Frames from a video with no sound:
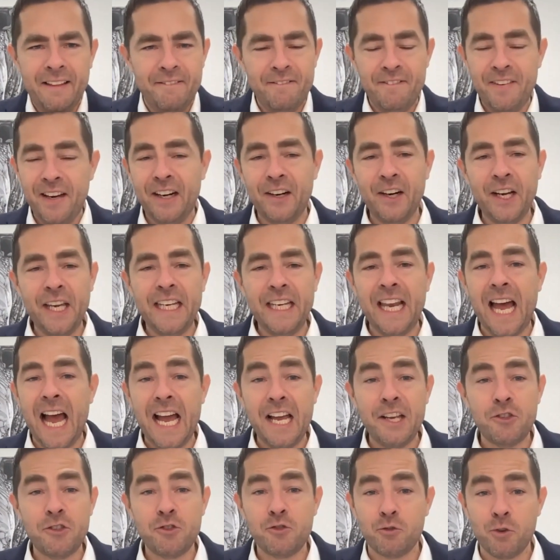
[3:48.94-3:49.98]
very
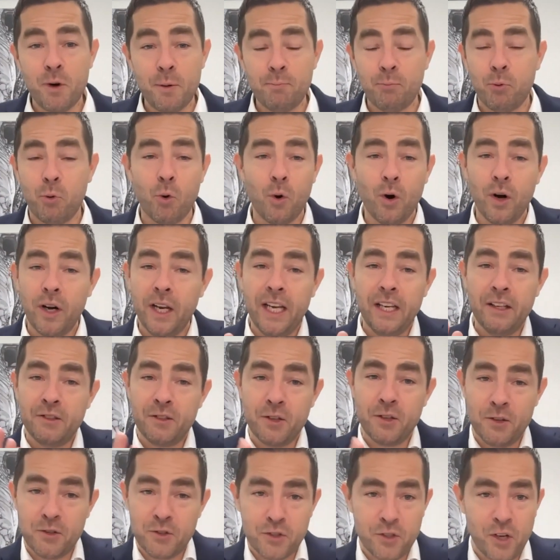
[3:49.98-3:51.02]
nice reporting,
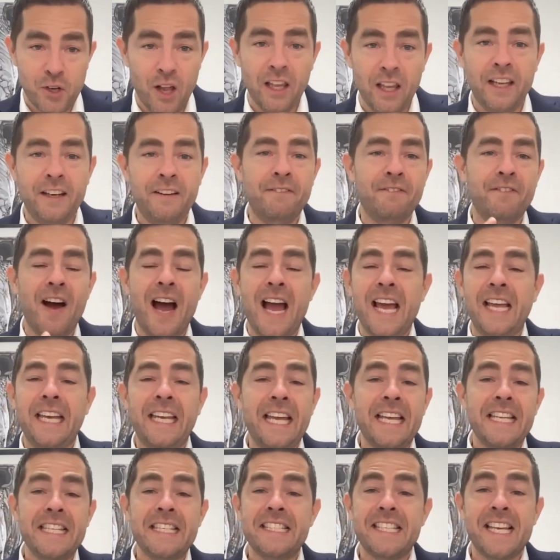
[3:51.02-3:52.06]
so solid
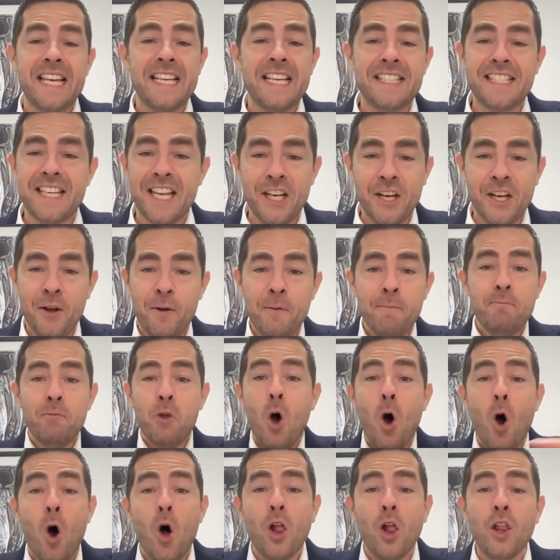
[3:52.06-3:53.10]
finances, and
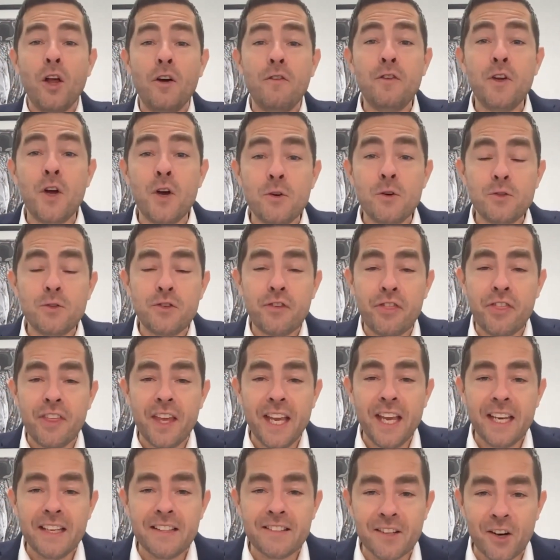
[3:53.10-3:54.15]
all of those
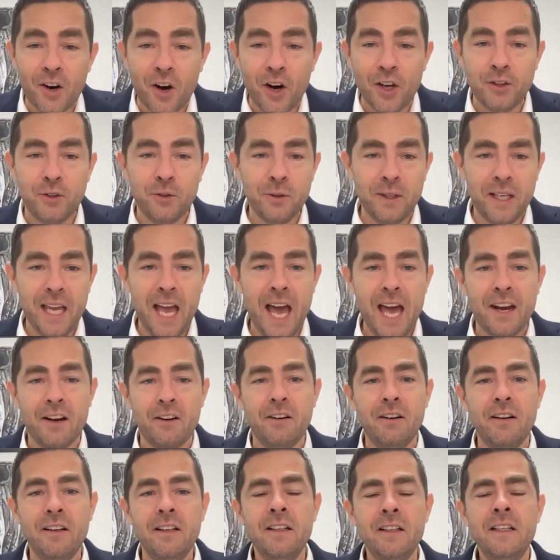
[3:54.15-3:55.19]
things are
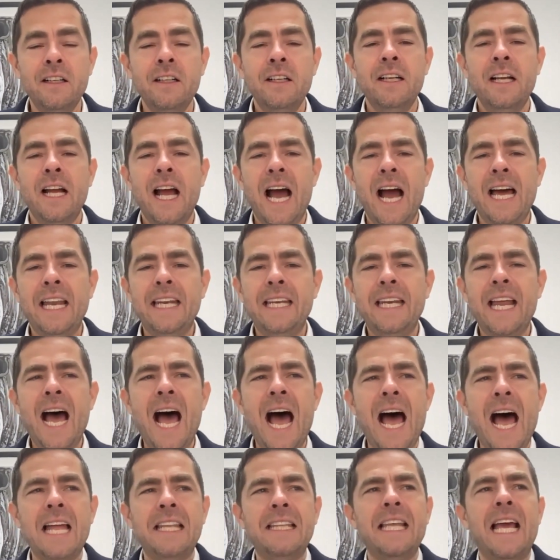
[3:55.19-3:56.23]
together, and
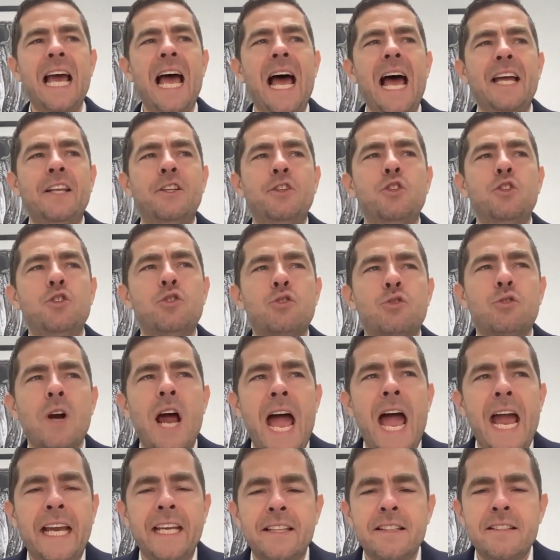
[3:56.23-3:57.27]
that
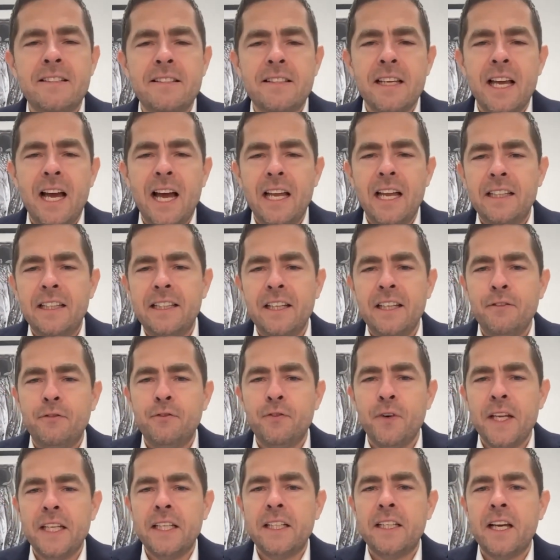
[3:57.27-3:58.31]
attracts a
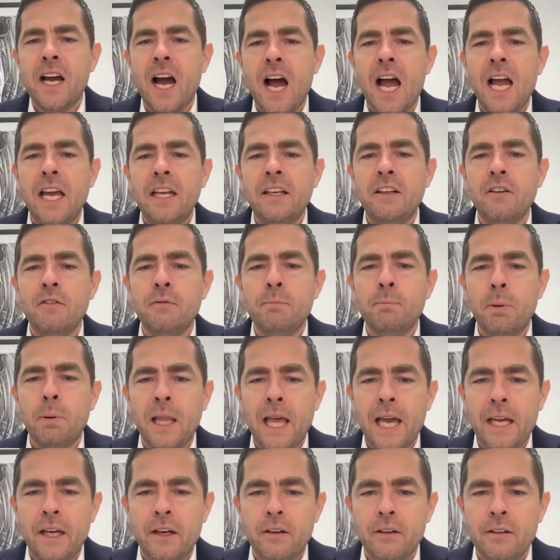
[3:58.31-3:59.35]
different kind of
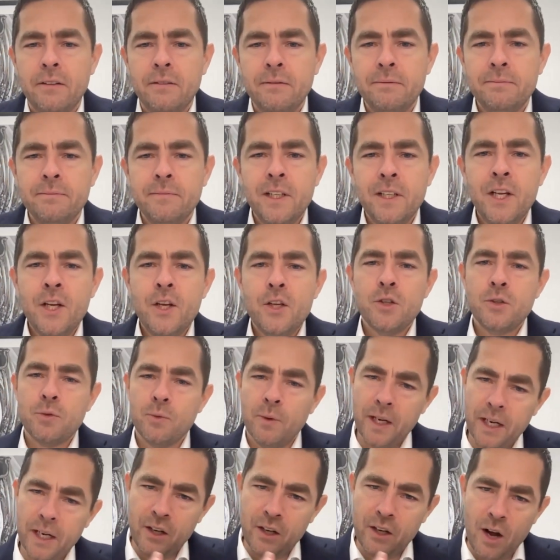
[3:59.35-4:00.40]
player. So
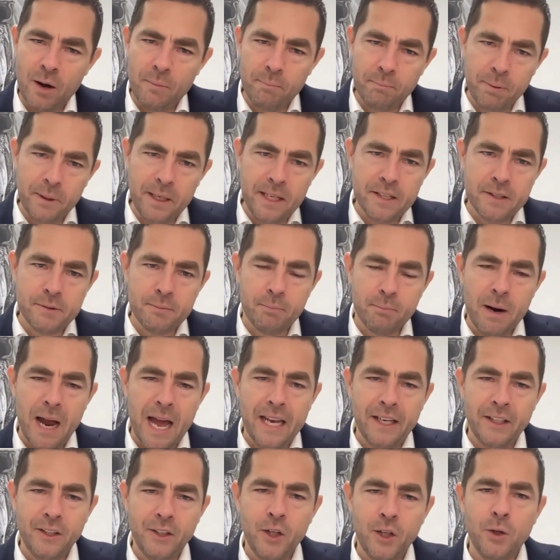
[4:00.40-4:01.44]
company is
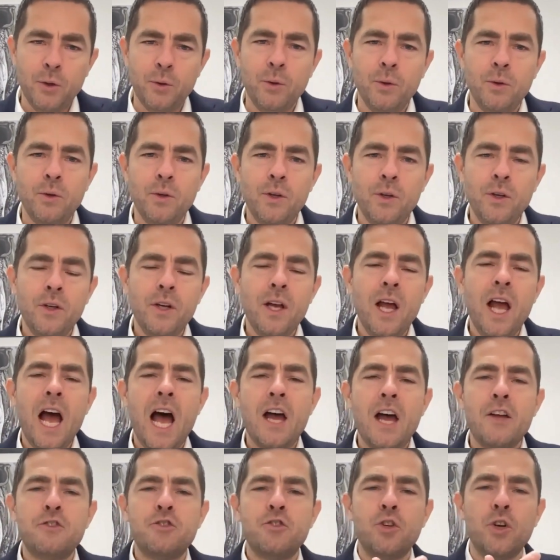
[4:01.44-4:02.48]
brand new,
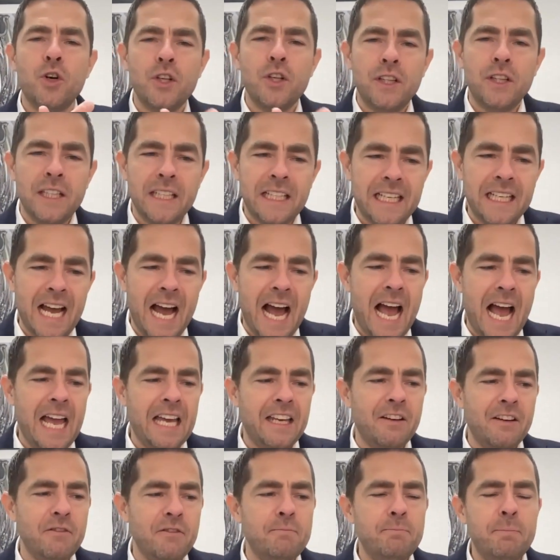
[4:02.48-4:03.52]
a certain
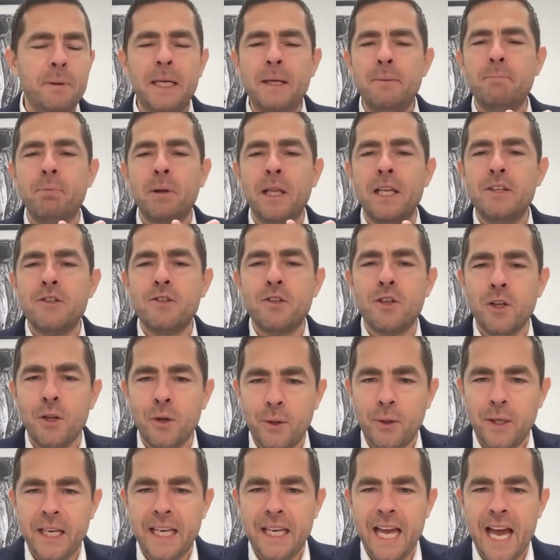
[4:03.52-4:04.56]
kind of people is
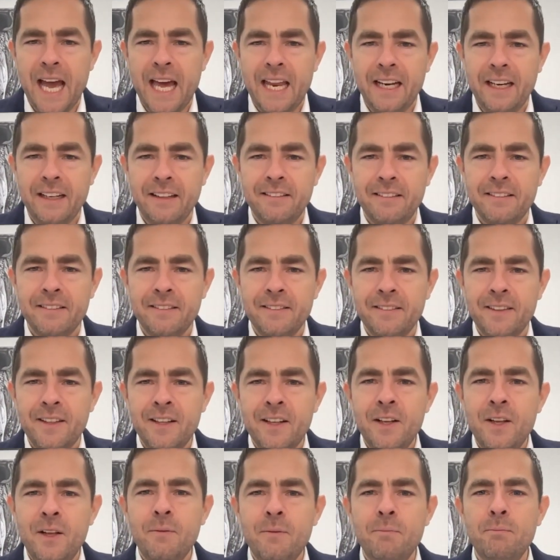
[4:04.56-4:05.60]
looking at it.
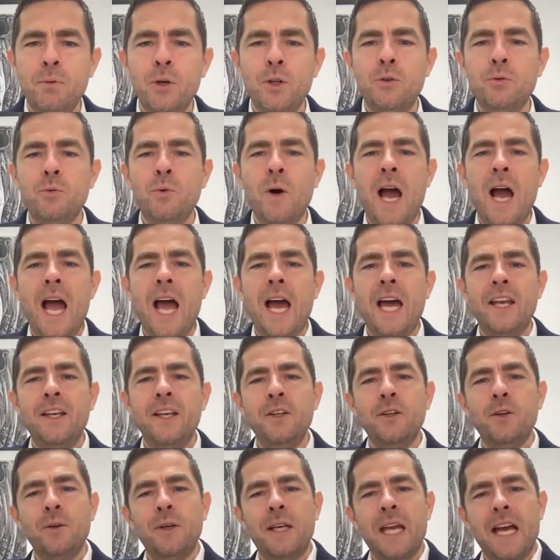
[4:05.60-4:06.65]
But when
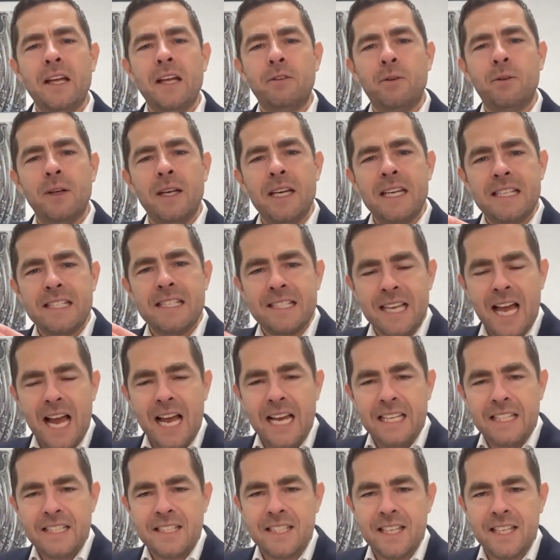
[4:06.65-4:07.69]
you get to the
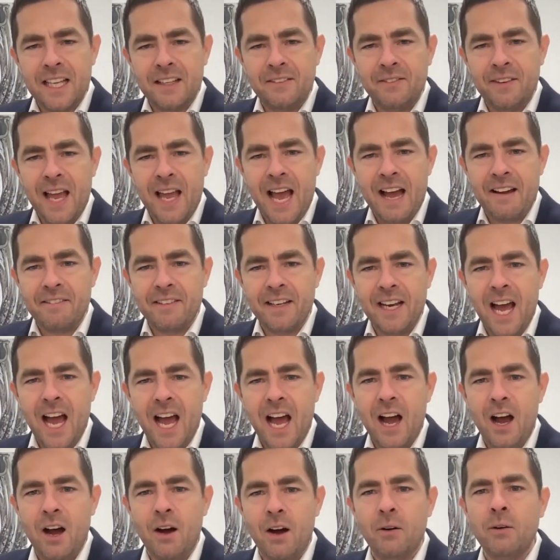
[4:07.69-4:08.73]
size that we have
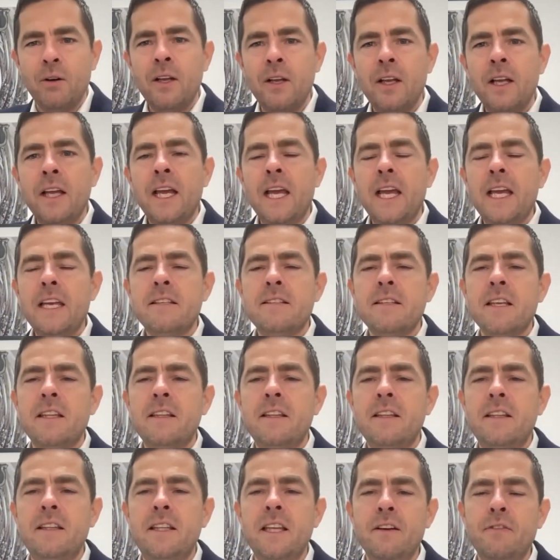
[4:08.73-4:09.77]
now, is a
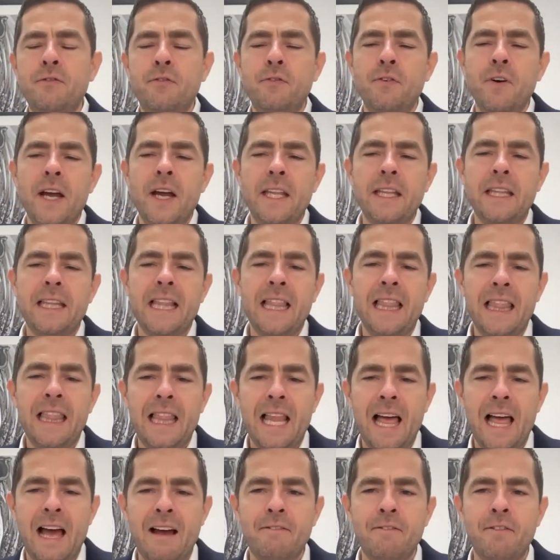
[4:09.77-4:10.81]
different
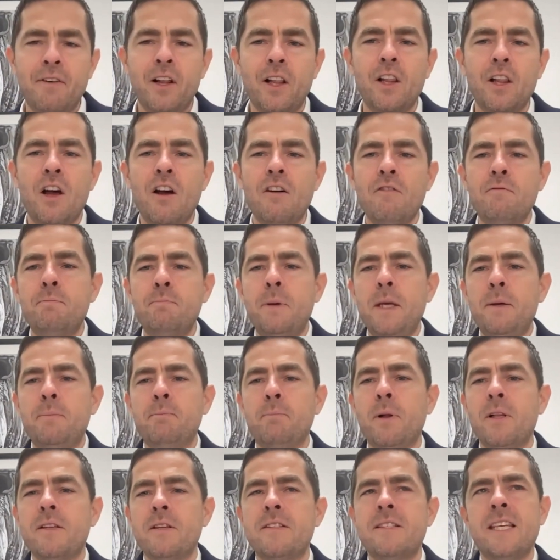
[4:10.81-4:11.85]
level of
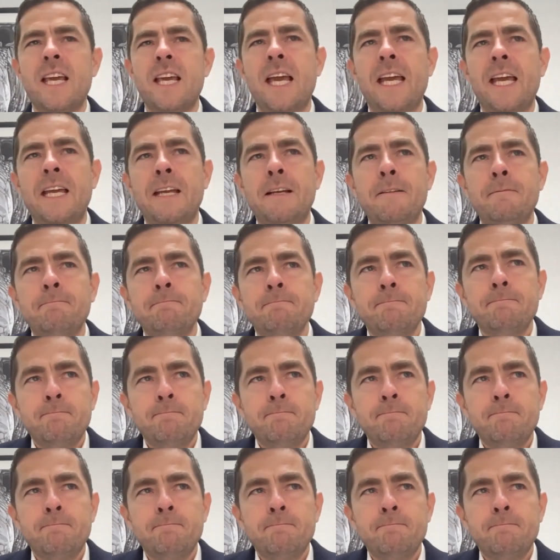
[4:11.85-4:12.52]
people saying,